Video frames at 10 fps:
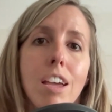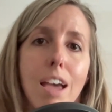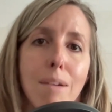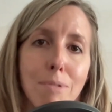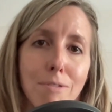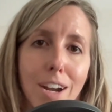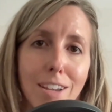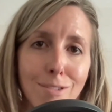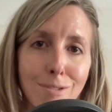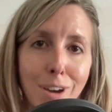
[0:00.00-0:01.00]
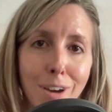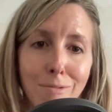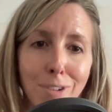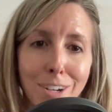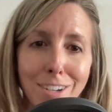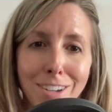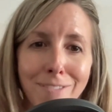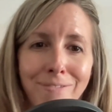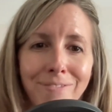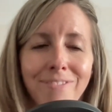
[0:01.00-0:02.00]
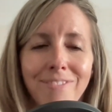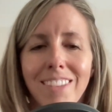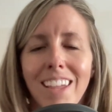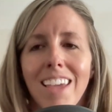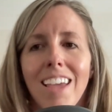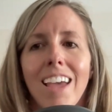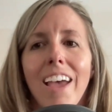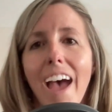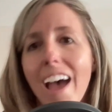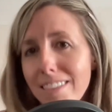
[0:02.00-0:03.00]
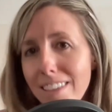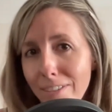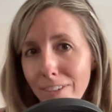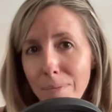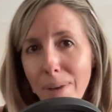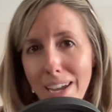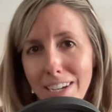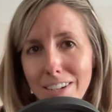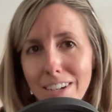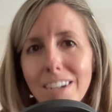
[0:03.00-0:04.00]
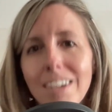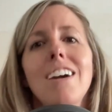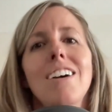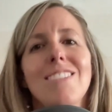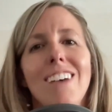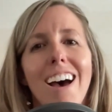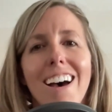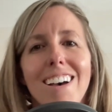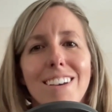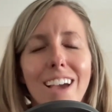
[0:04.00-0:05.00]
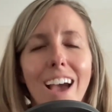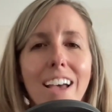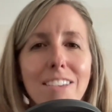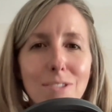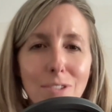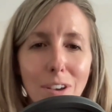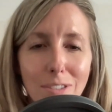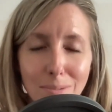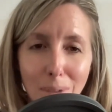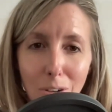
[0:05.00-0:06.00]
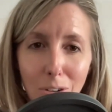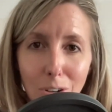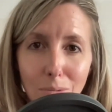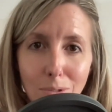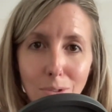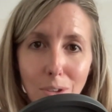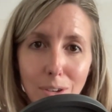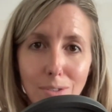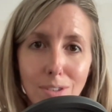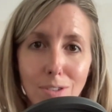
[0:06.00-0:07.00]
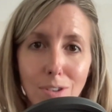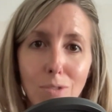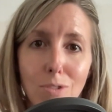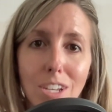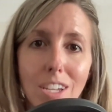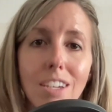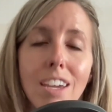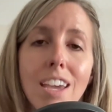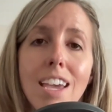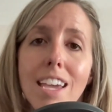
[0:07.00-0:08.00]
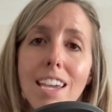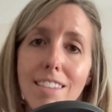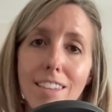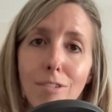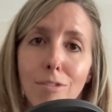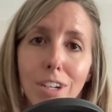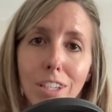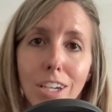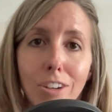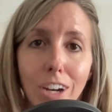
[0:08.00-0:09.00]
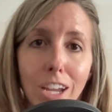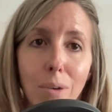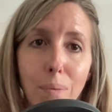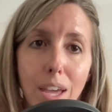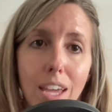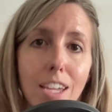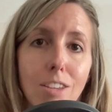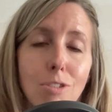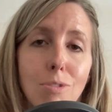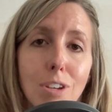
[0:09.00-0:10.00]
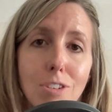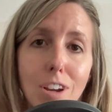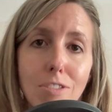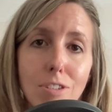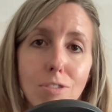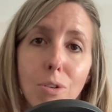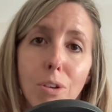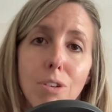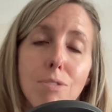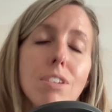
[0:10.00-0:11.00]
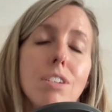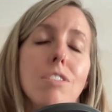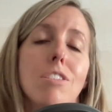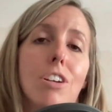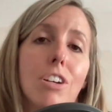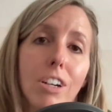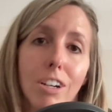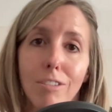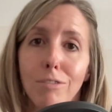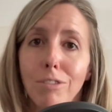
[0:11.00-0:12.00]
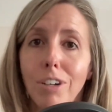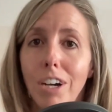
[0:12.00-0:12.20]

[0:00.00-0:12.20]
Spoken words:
and provides you comfort. As a reminder, small group scoliosis coaching is a really great way to address your scoliosis, your curve,